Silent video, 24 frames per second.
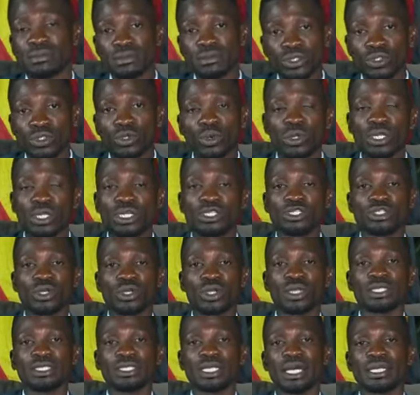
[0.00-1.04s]
stood in
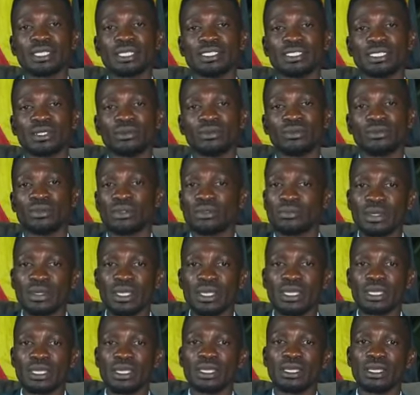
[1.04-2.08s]
solidarity with
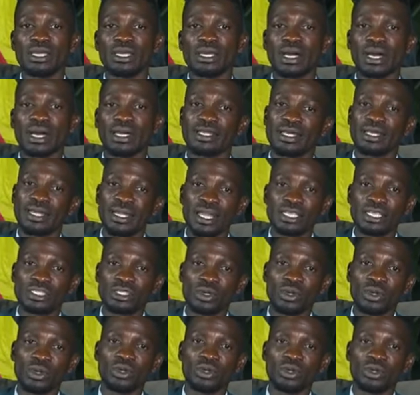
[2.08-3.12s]
me and the
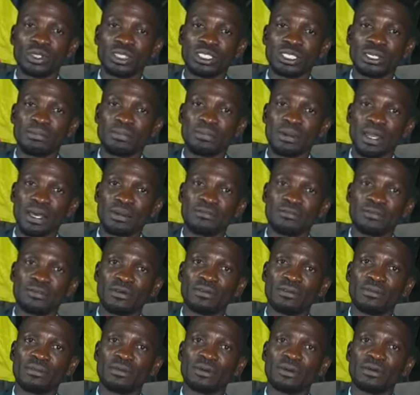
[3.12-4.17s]
National Unity
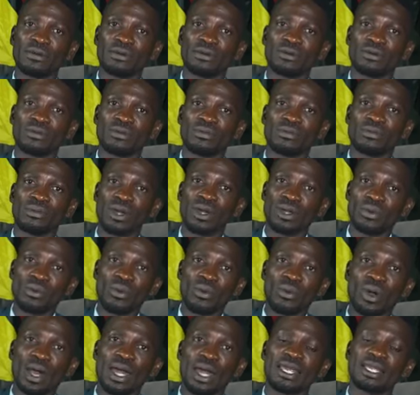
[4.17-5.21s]
Platform when we
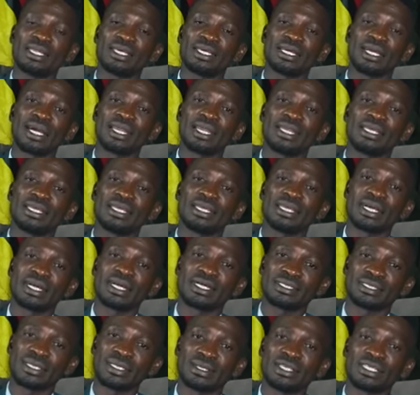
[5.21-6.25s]
were illegally
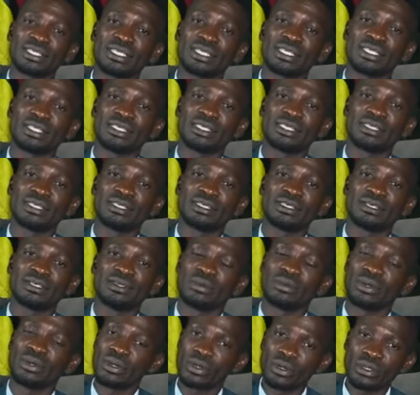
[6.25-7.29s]
incarcerated.
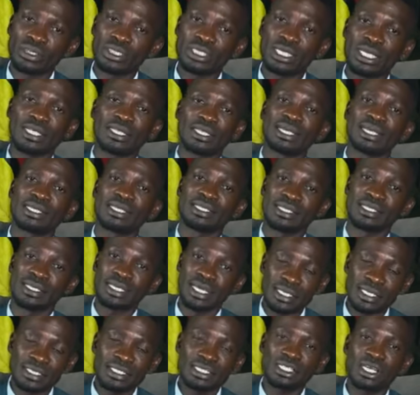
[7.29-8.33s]
We don't take that
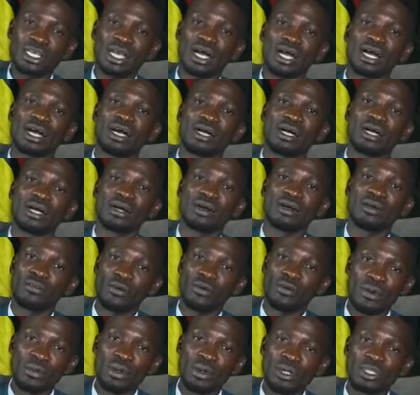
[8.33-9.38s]
gesture
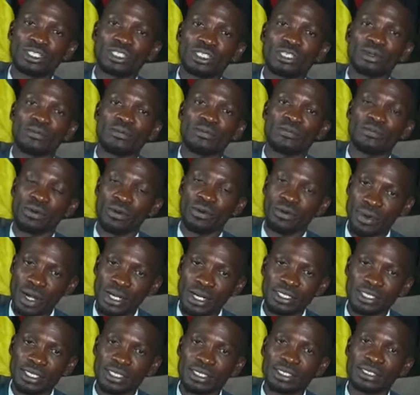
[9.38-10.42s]
of comradeship for
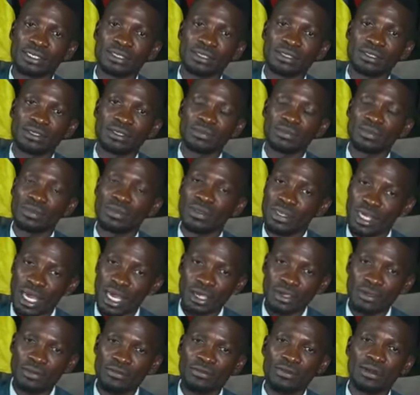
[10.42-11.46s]
granted. We
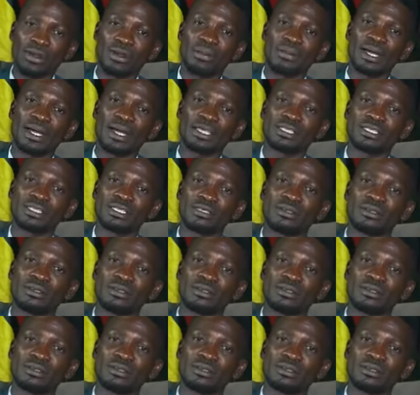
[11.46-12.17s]
thank you very much.